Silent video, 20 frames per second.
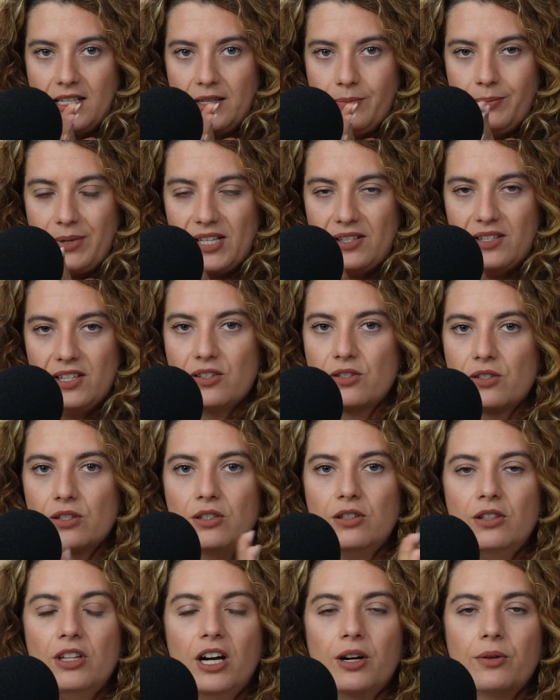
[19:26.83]
besties.
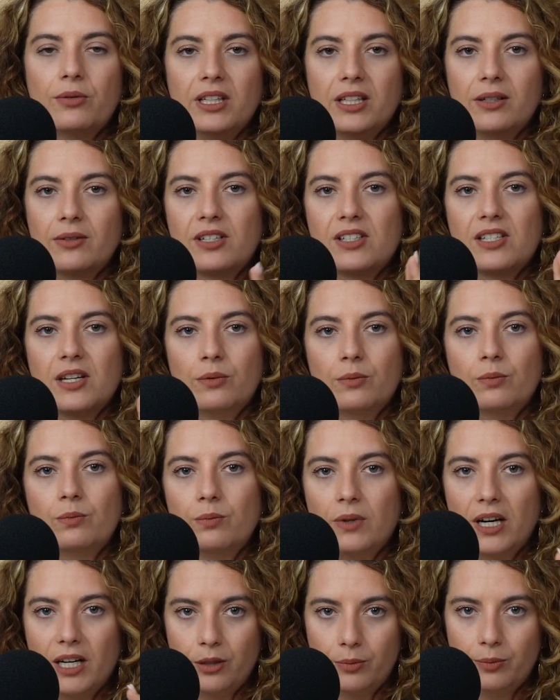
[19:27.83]
Not really, because
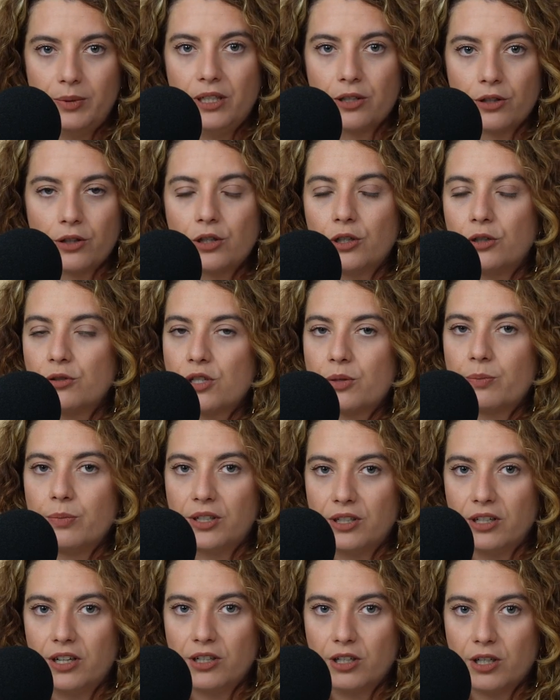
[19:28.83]
I'll be your coach, but
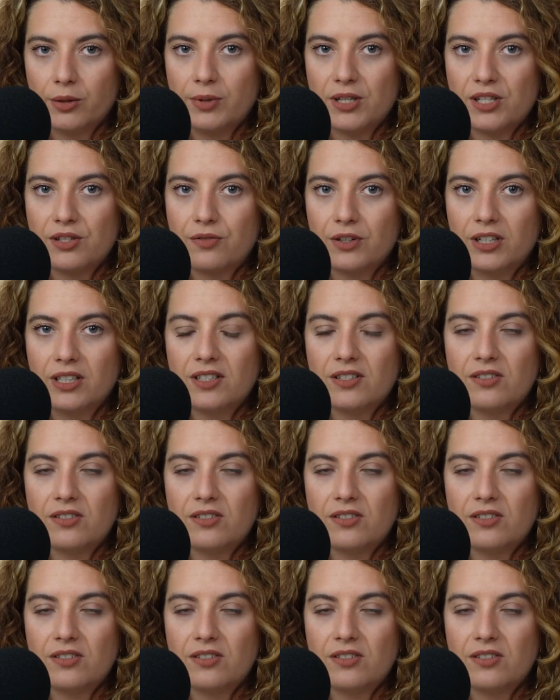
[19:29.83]
not your best friend.